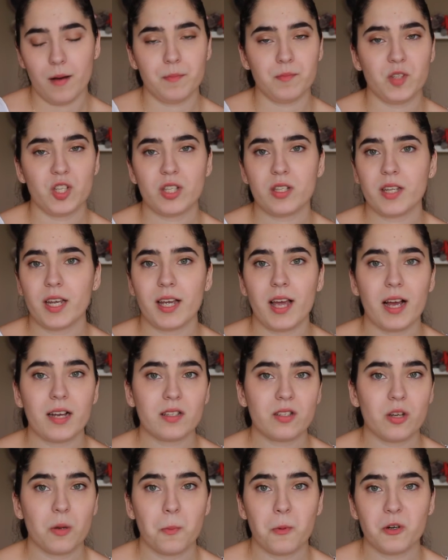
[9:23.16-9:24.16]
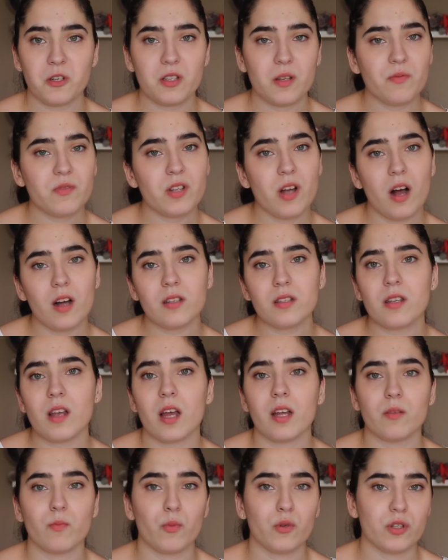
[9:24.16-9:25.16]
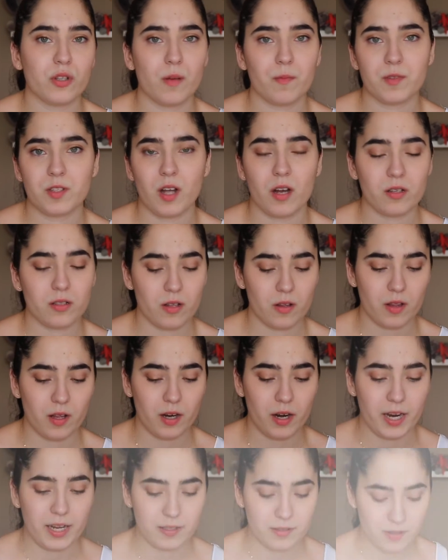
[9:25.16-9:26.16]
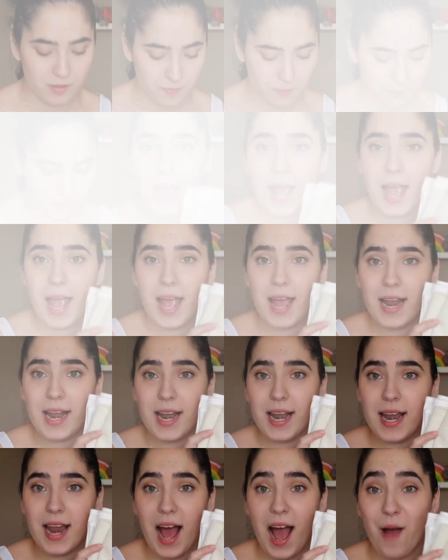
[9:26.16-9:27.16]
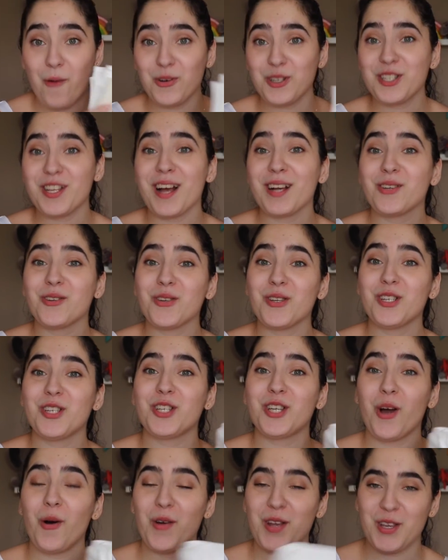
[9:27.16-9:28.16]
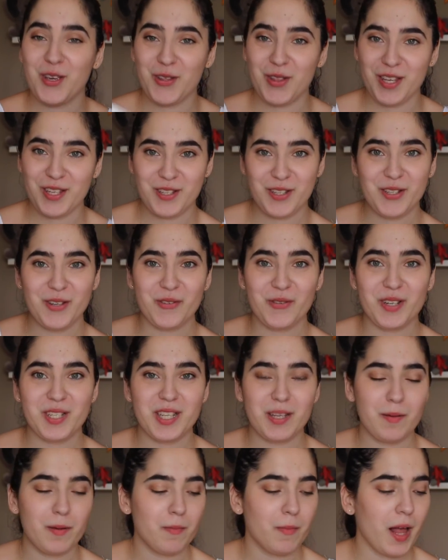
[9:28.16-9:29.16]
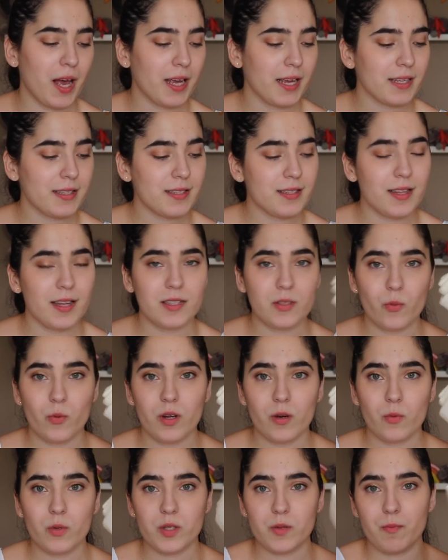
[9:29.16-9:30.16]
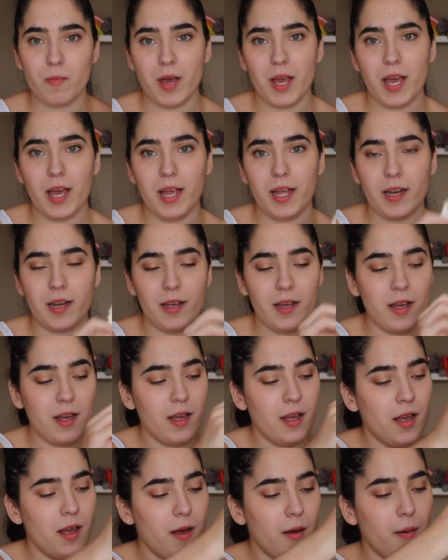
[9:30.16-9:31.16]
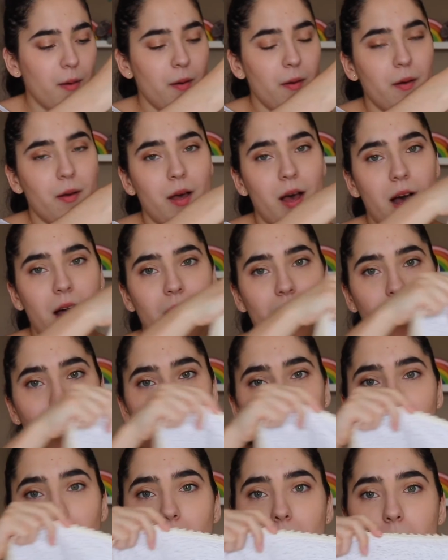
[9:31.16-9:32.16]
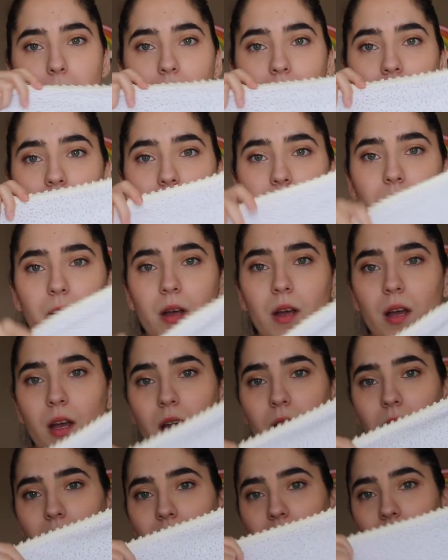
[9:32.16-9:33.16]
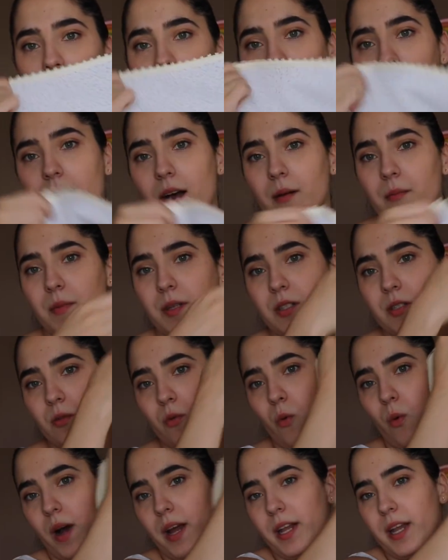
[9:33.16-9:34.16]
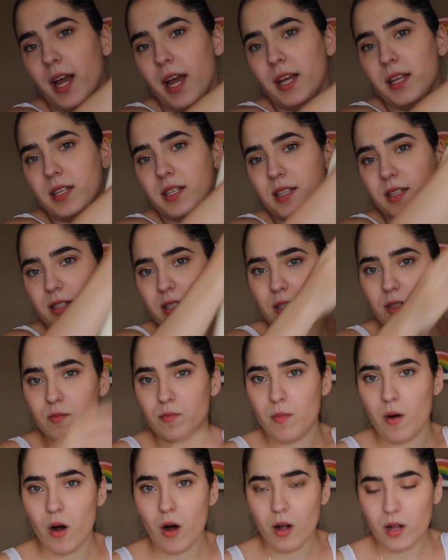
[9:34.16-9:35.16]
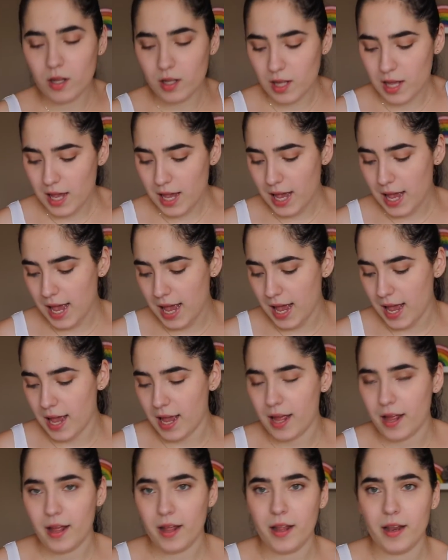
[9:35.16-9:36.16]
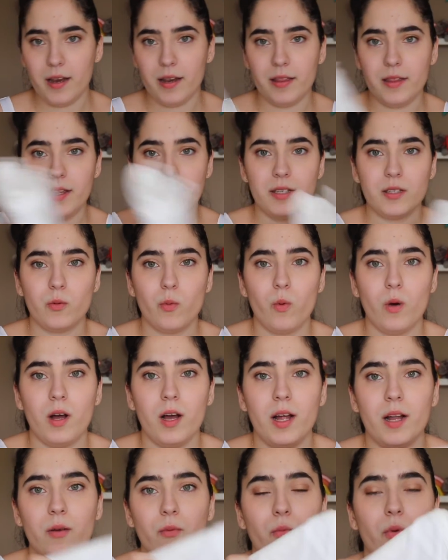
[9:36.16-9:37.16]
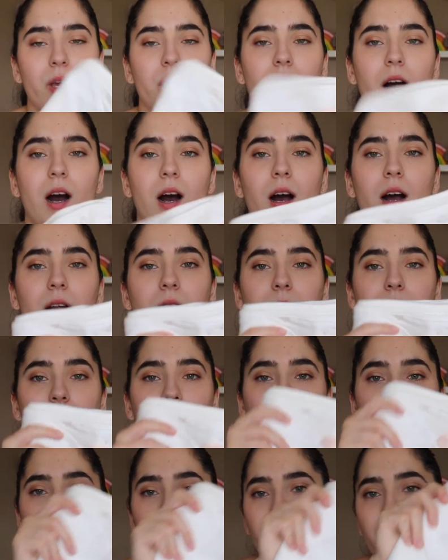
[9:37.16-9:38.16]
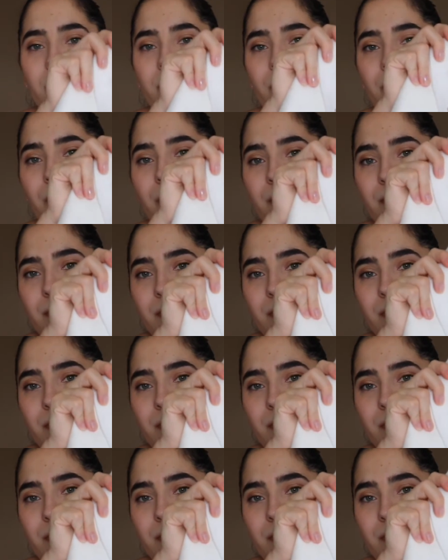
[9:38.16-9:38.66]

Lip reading: just take extra pairs of socks and put some socks on their hands. And I was actually showing you these 2 receiving blankets. This one was made by my mom. It's quite nice, it's small. And this one we got, a friend